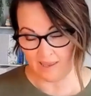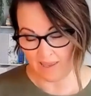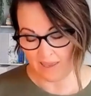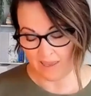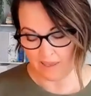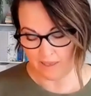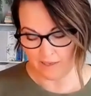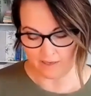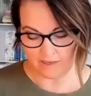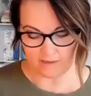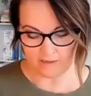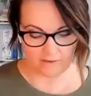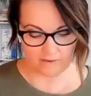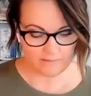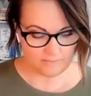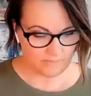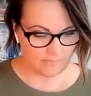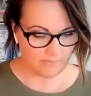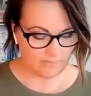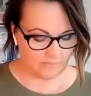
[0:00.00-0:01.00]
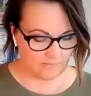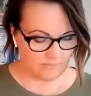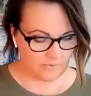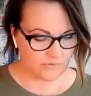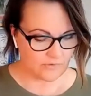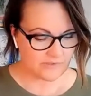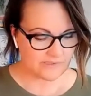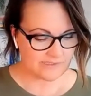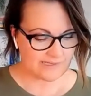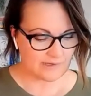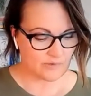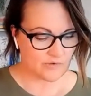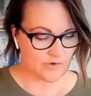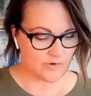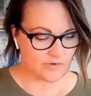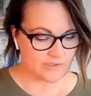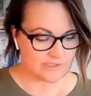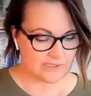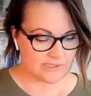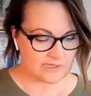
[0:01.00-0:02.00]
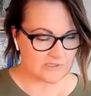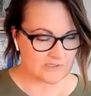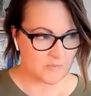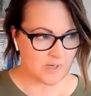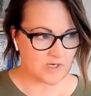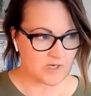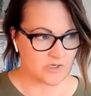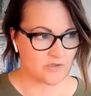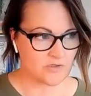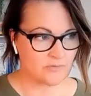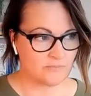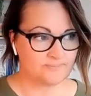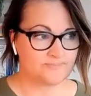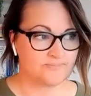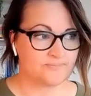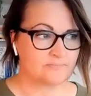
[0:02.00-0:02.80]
hear most salon owners that I speak to